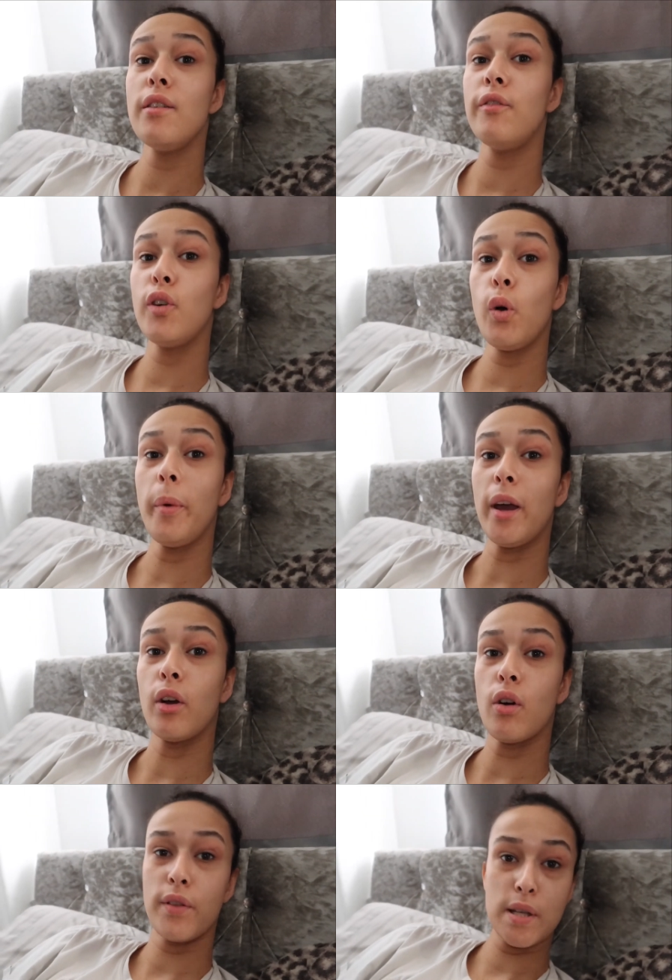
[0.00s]

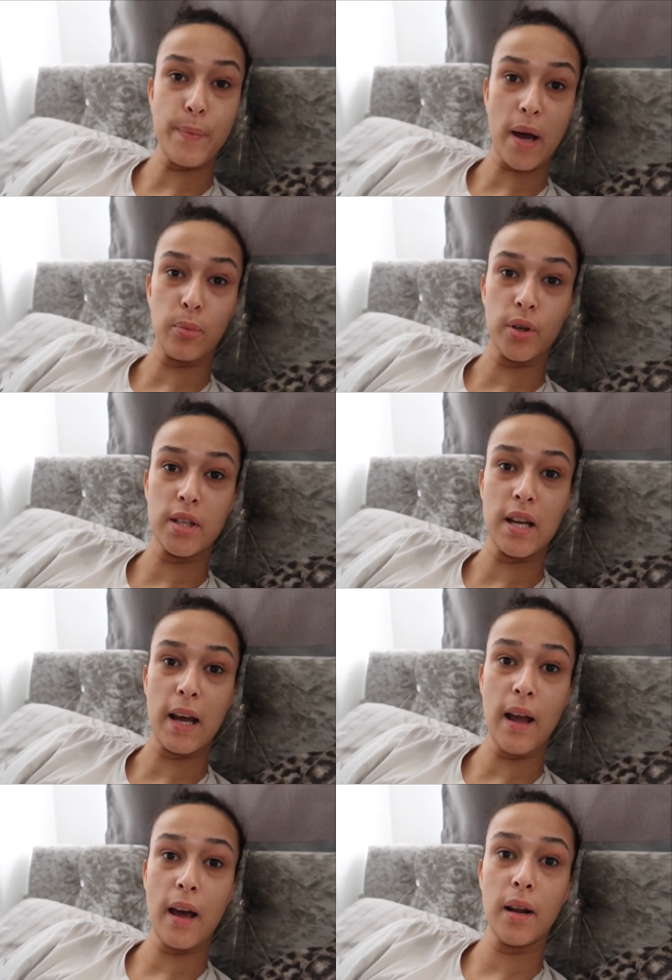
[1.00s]
filming on this bad boy
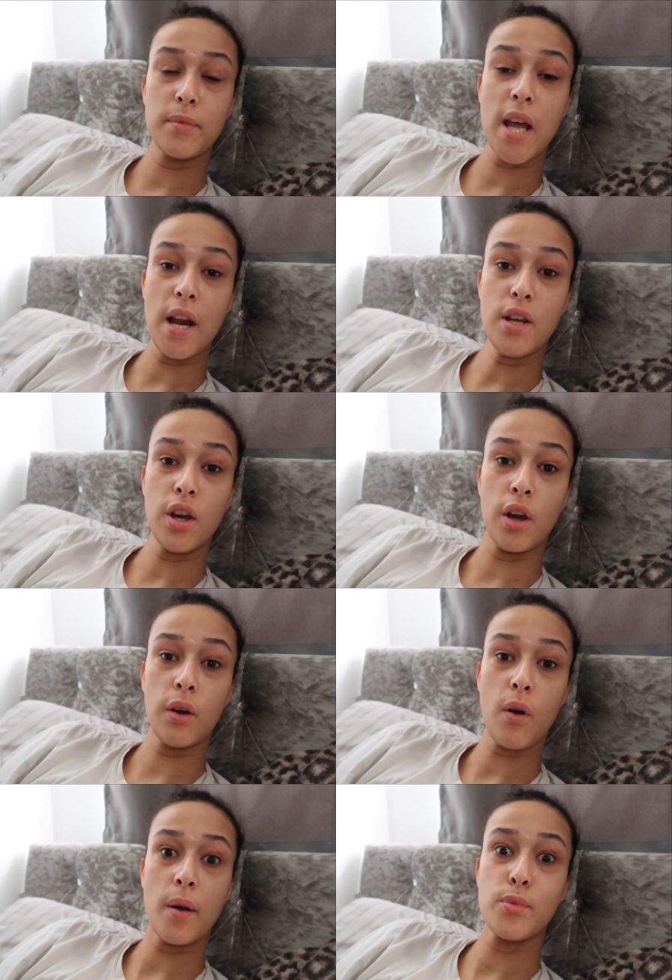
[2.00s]
today and I'm telling
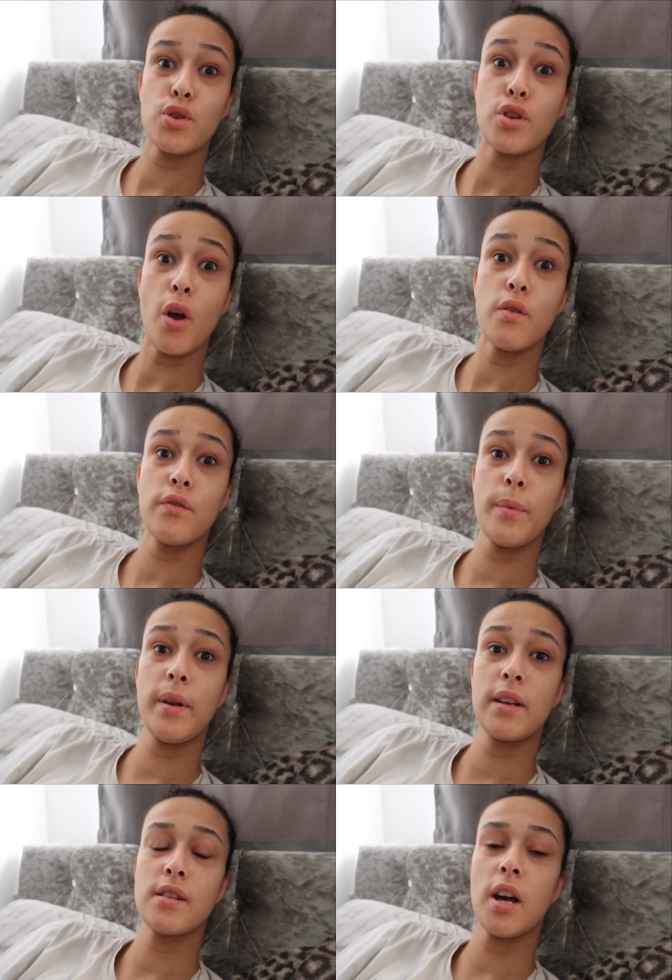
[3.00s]
you, I'm so
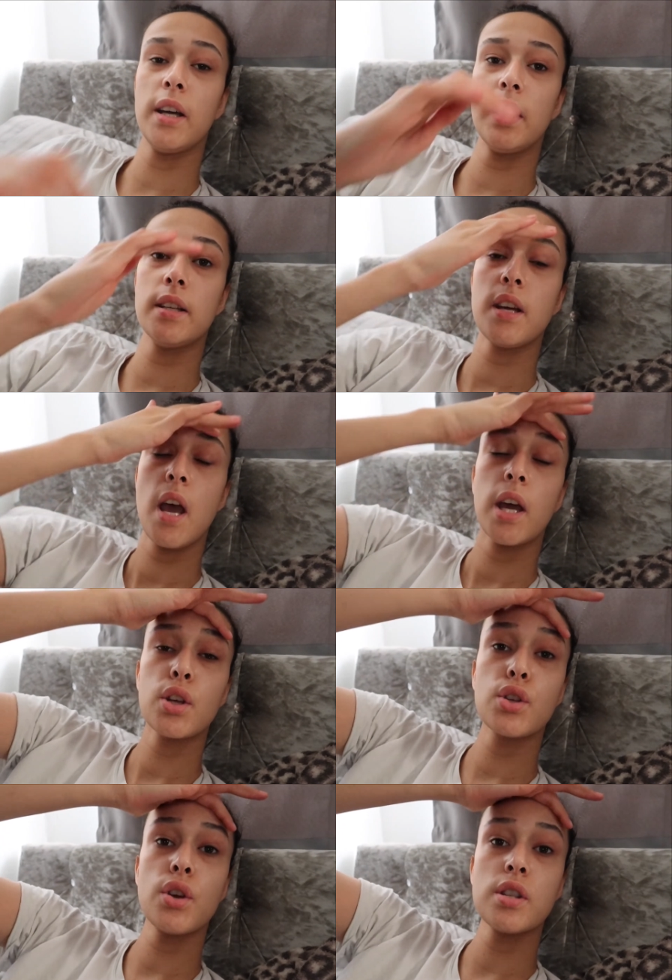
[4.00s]
flipping excited.
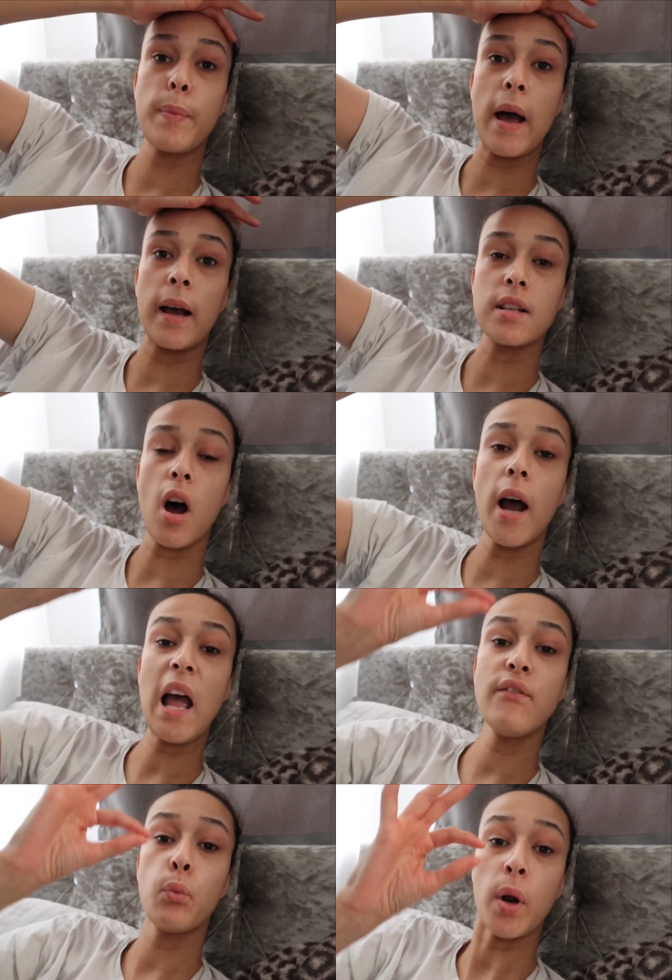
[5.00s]
Excuse the bags. I
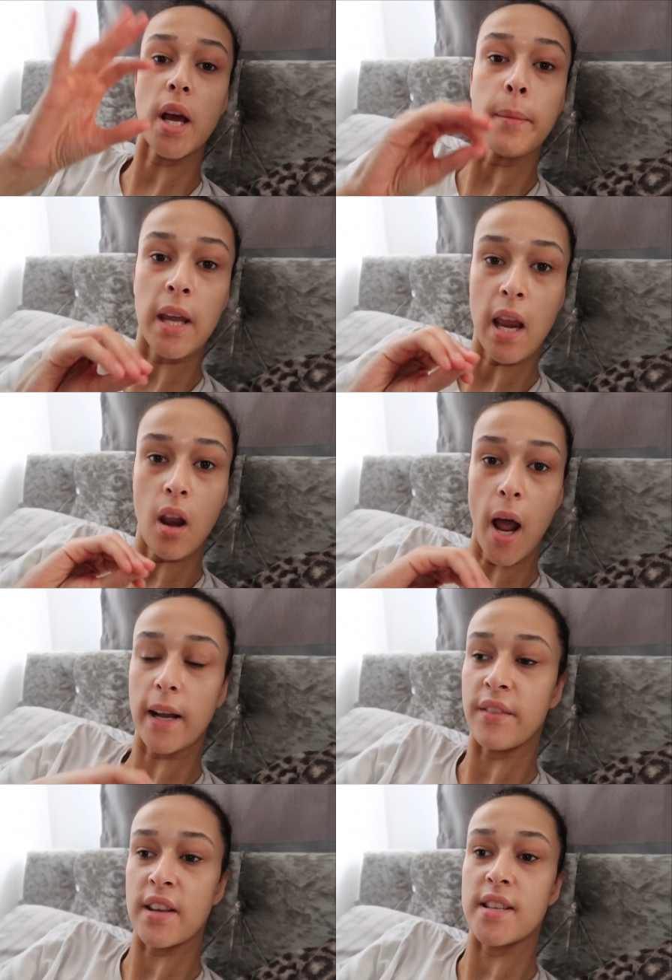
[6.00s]
have, when I mean
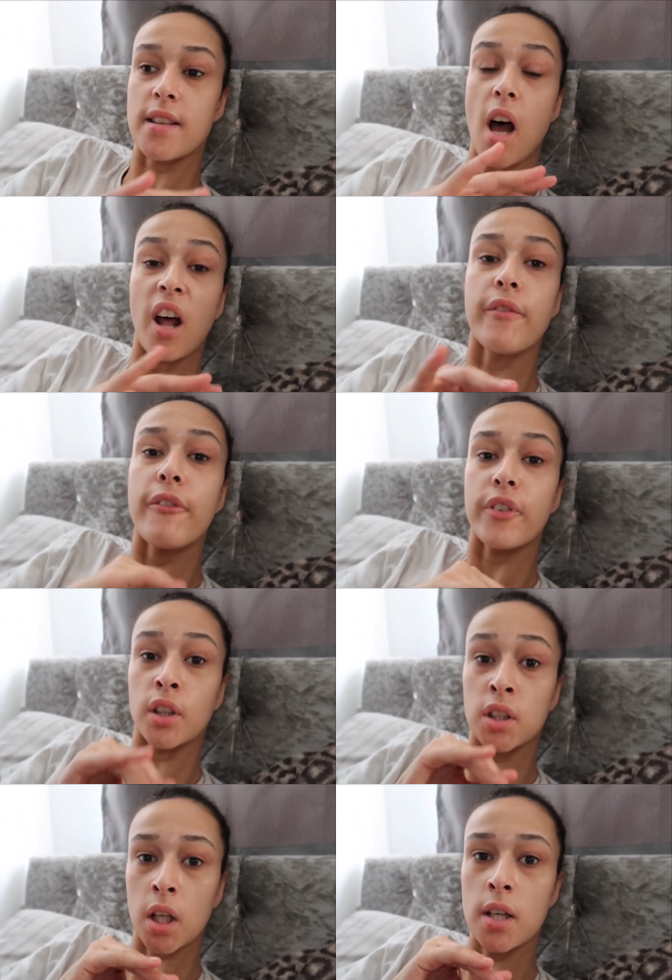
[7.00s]
like this is
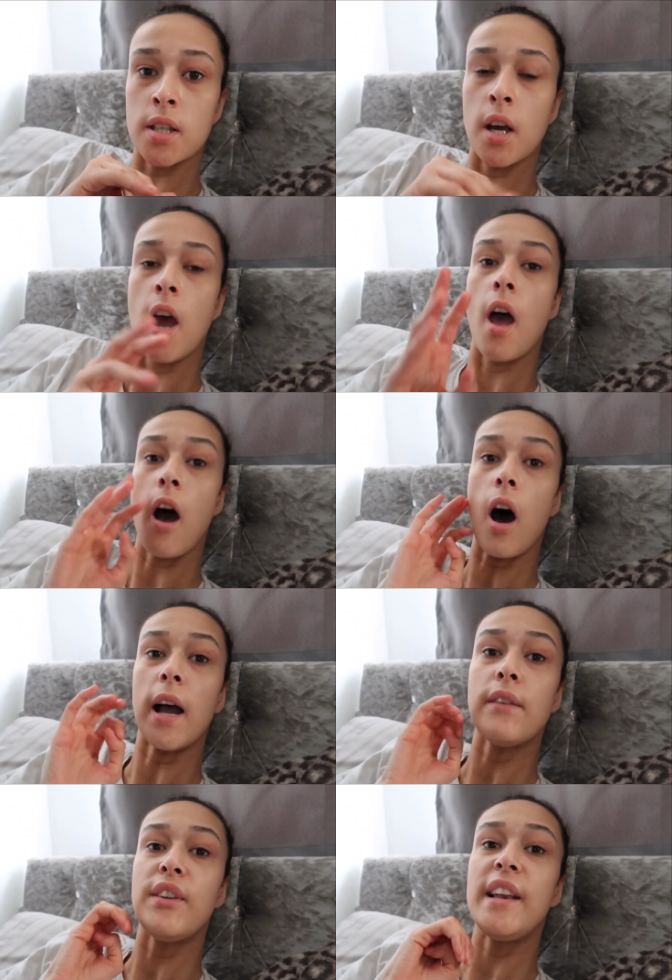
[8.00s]
unfiltered, I
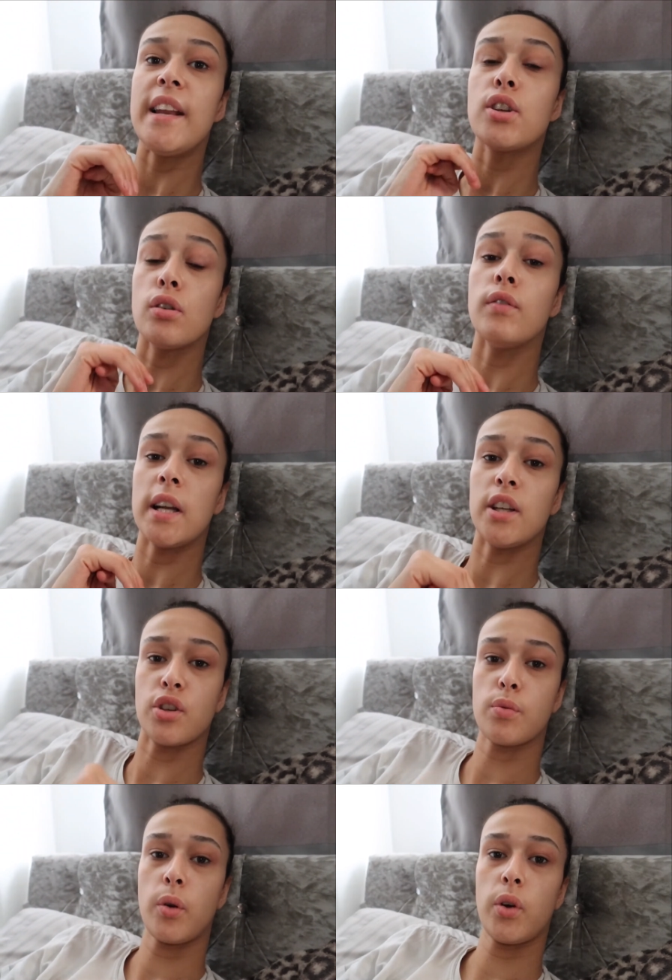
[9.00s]
have literally
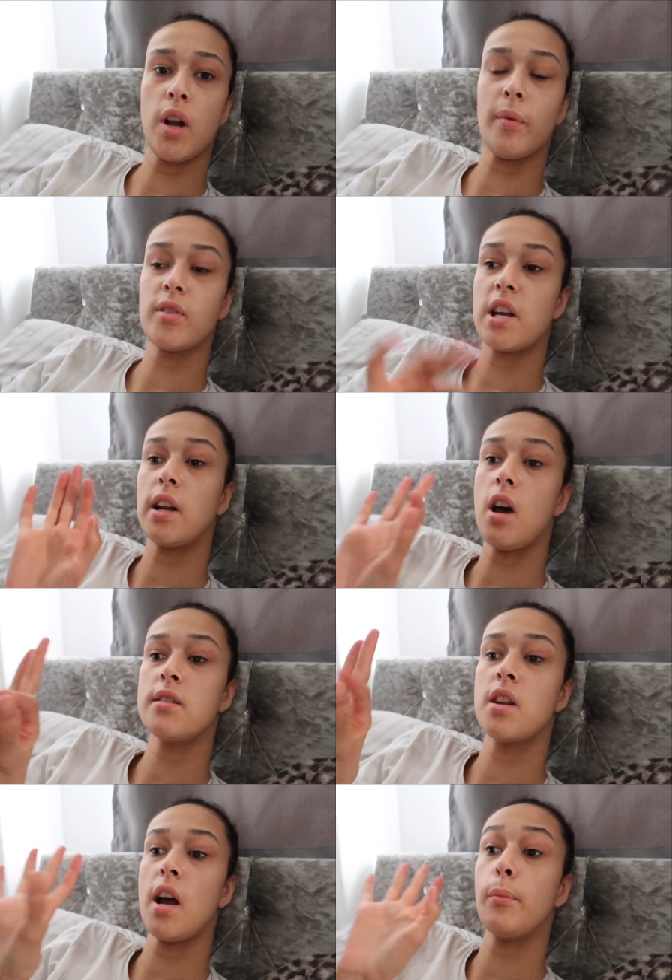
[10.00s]
just woken up. I was like,
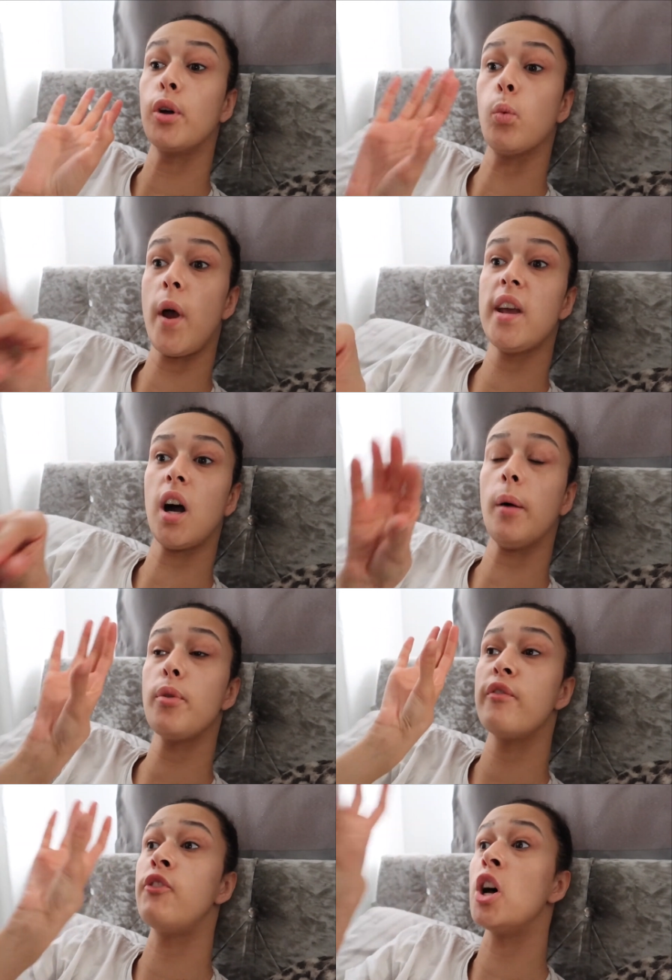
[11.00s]
last night I'm gonna wake
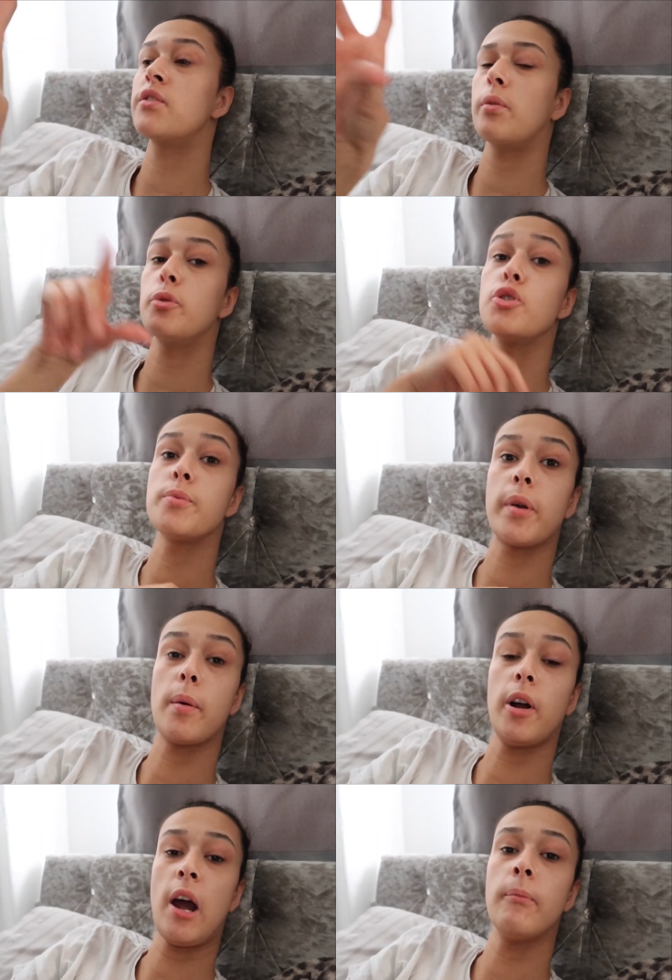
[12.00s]
up, first thing I'm gonna do is pick
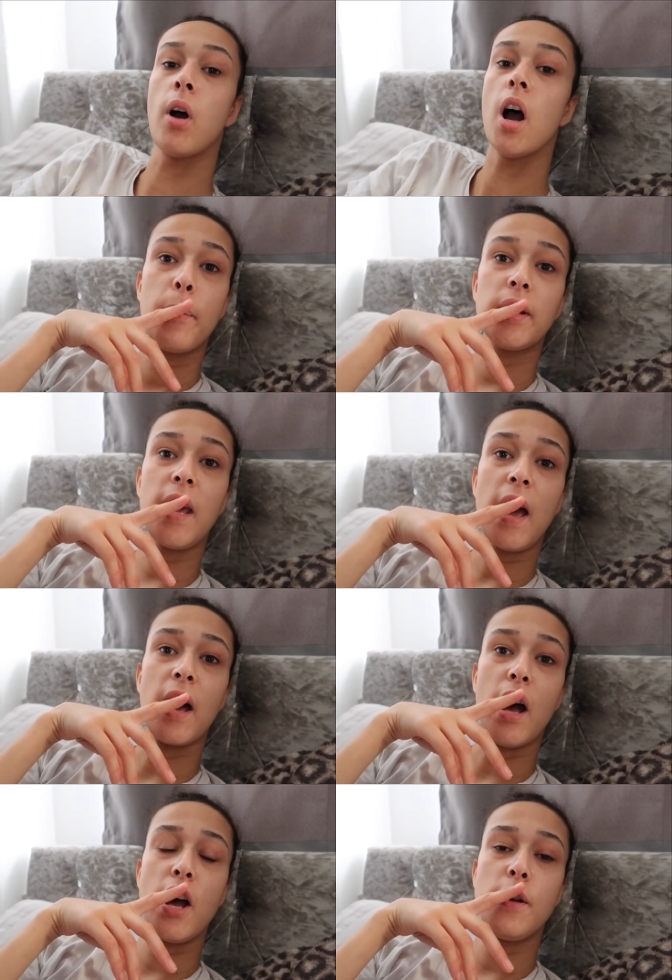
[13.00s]
up my camera. But
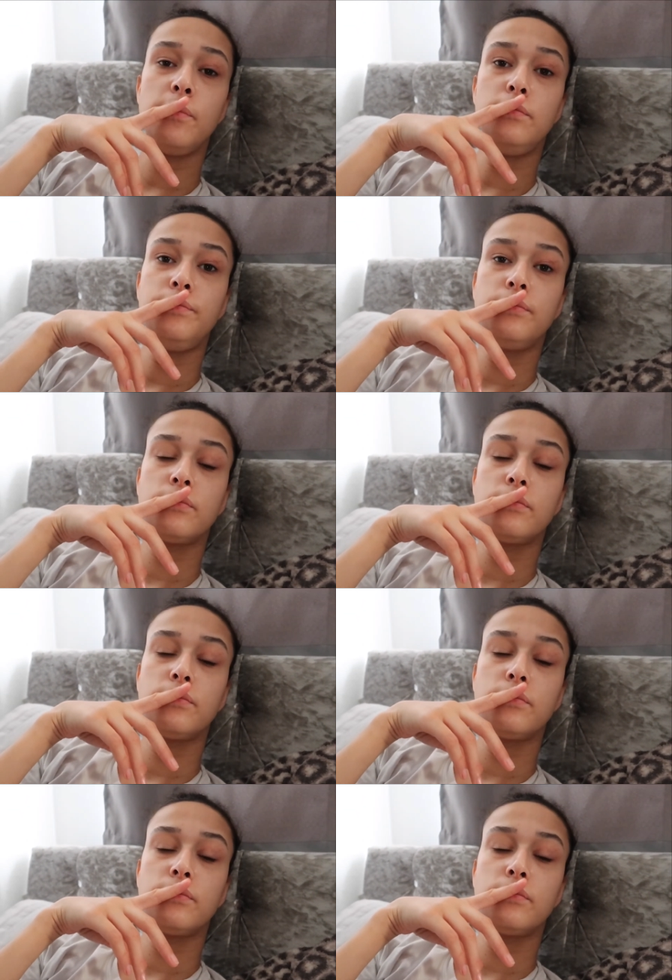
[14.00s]
yeah, um,